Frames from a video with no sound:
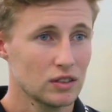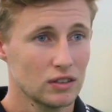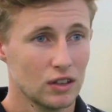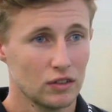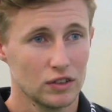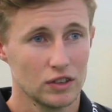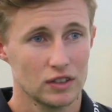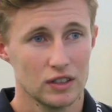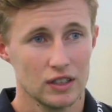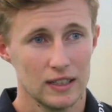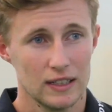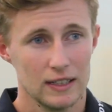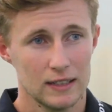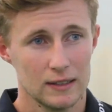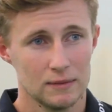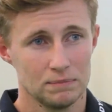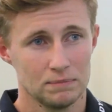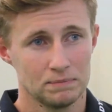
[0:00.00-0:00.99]
is obviously,
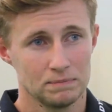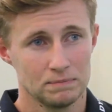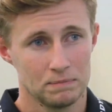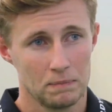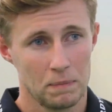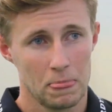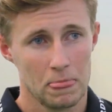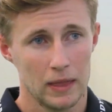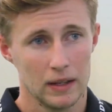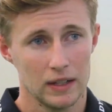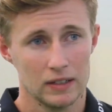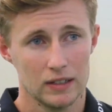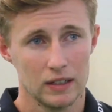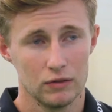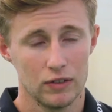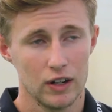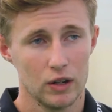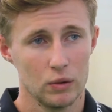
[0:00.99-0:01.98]
um, he
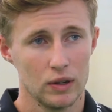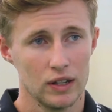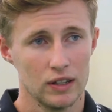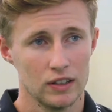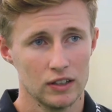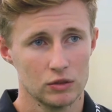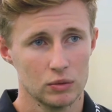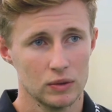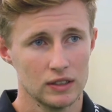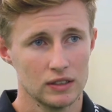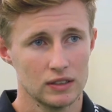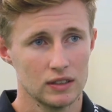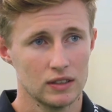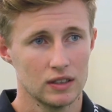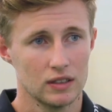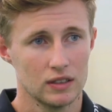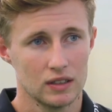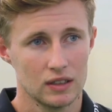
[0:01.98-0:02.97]
did very well this winter
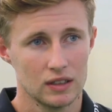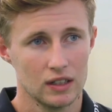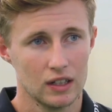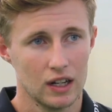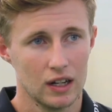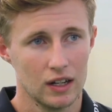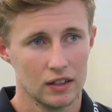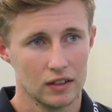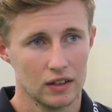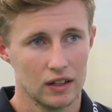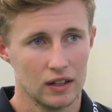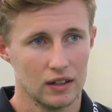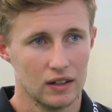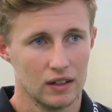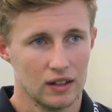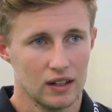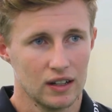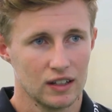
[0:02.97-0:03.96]
and you know, I
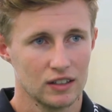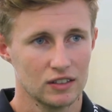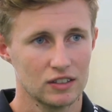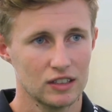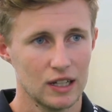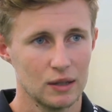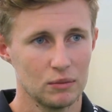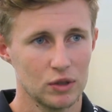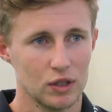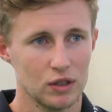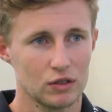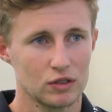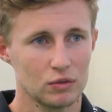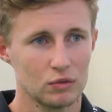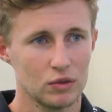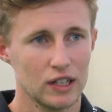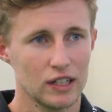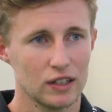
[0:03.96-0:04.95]
can see him doing
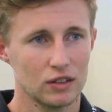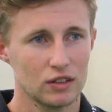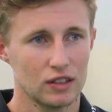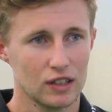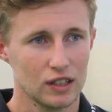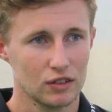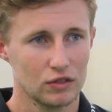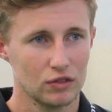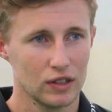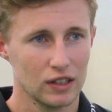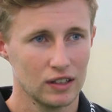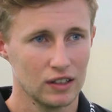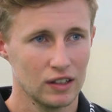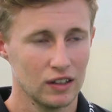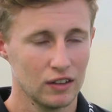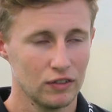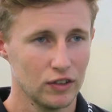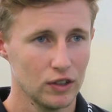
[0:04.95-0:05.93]
some really good things for
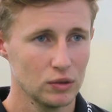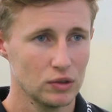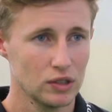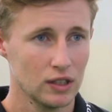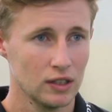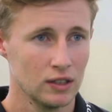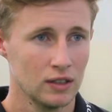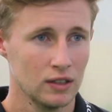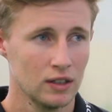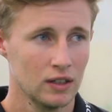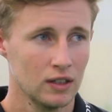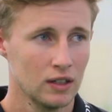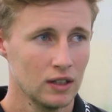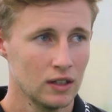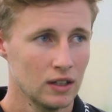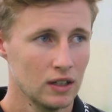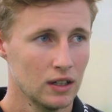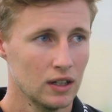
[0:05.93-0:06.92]
England in the future.
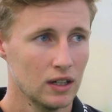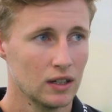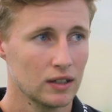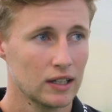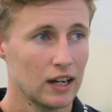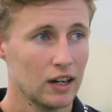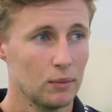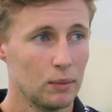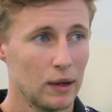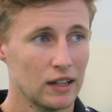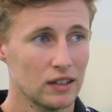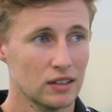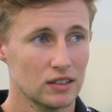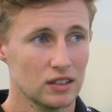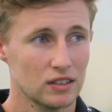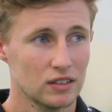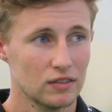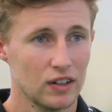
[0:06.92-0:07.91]
Uh, Gary
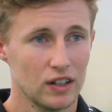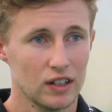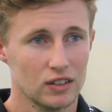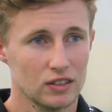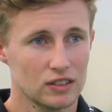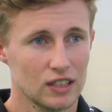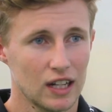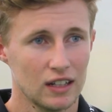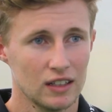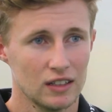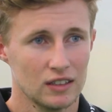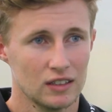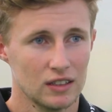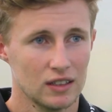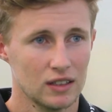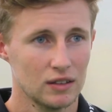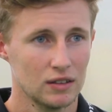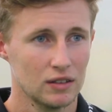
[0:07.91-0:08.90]
Ballance is a very good talent
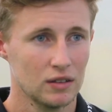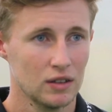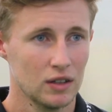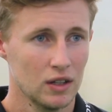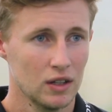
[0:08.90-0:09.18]
and